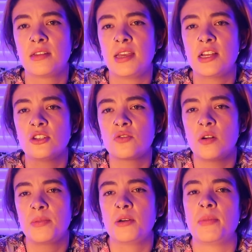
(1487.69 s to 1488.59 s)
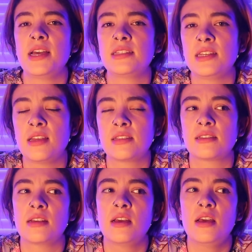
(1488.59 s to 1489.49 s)
Cancer, Scorpio,
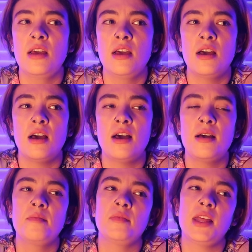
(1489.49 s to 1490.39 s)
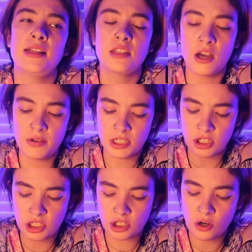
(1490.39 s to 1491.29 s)
Pisces. Let's go into
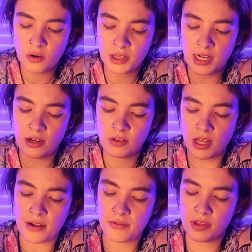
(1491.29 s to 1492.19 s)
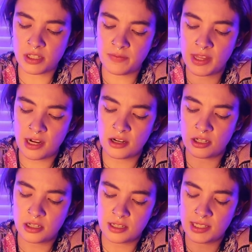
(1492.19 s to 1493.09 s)
just totally new love. For those of you that are
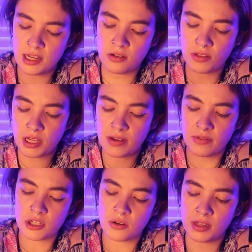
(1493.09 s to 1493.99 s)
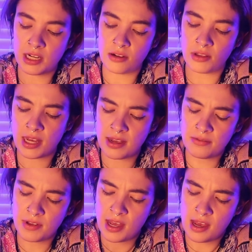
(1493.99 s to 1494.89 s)
single and looking for totally new
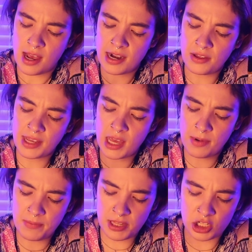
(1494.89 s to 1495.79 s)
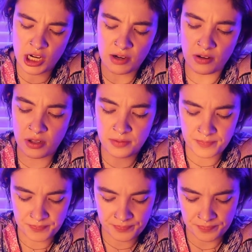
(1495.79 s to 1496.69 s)
love, I know that came up in the general.
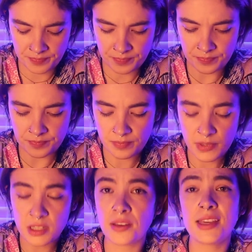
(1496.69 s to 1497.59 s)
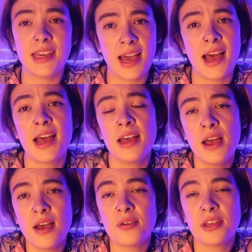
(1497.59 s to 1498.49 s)
Yeah,
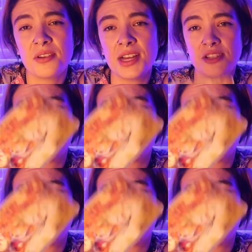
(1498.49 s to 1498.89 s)
I feel like you guys are